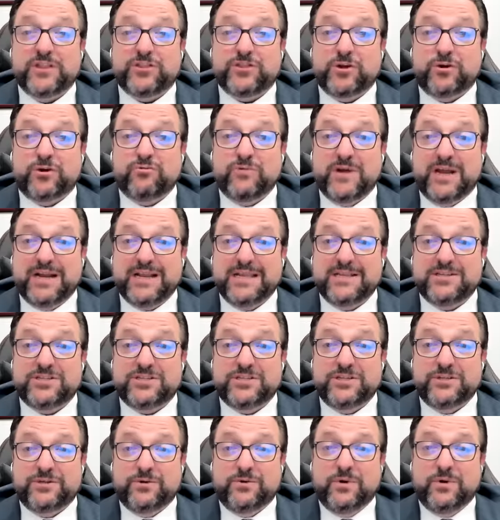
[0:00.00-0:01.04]
that they're
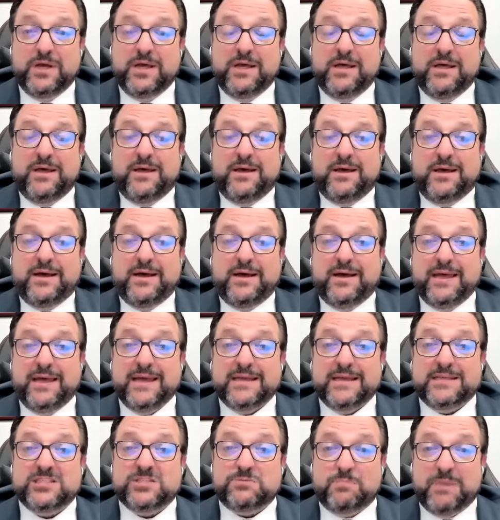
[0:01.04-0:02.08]
ready to
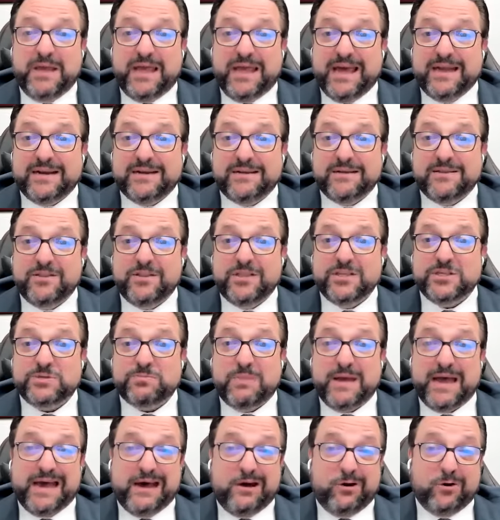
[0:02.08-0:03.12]
expand
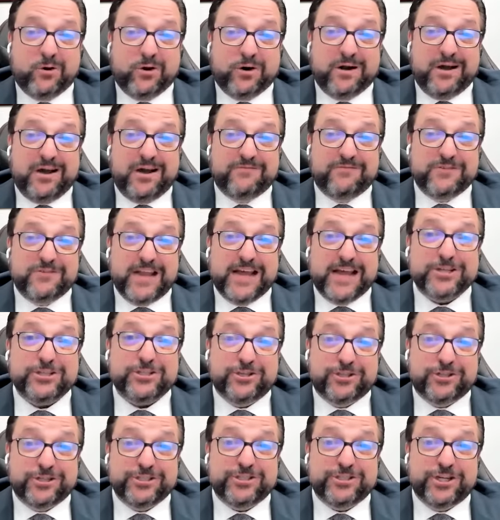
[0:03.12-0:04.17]
this power of
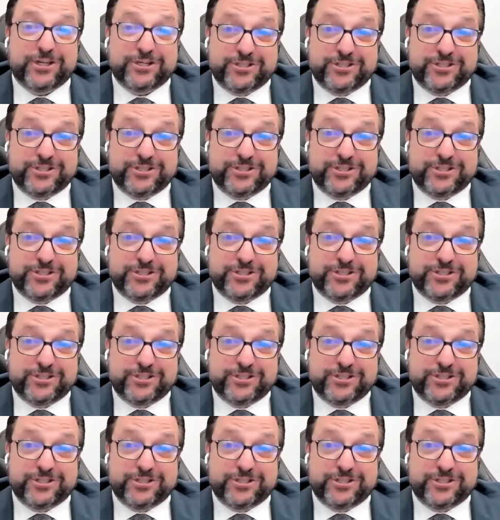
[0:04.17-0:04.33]
national